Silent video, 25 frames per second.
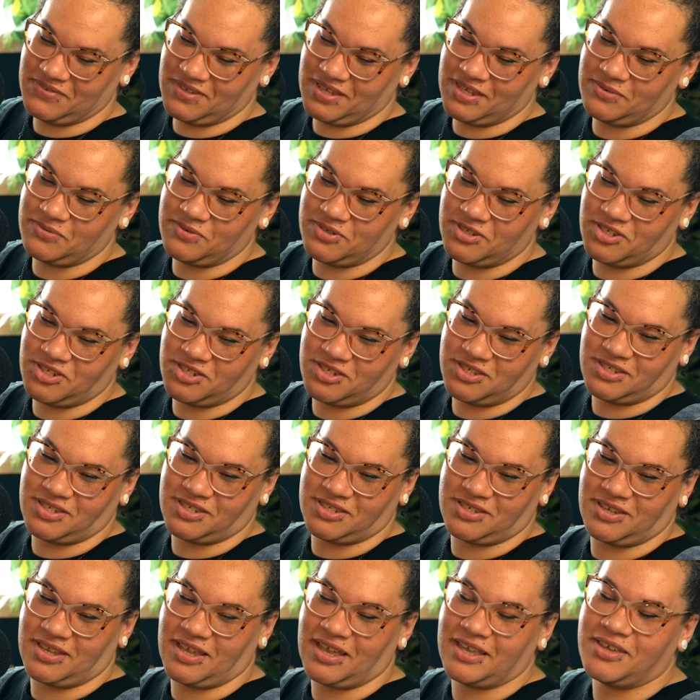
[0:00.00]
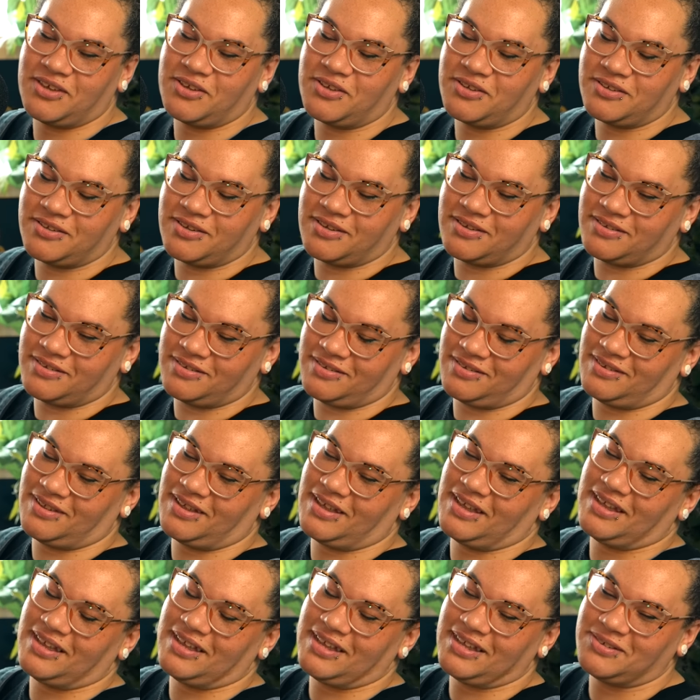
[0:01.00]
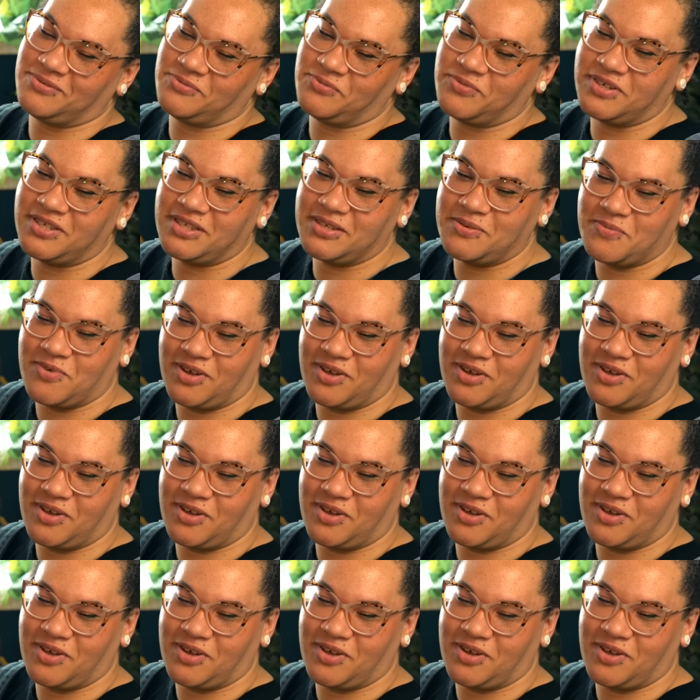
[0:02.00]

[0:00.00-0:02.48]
It was just, I couldn't, I really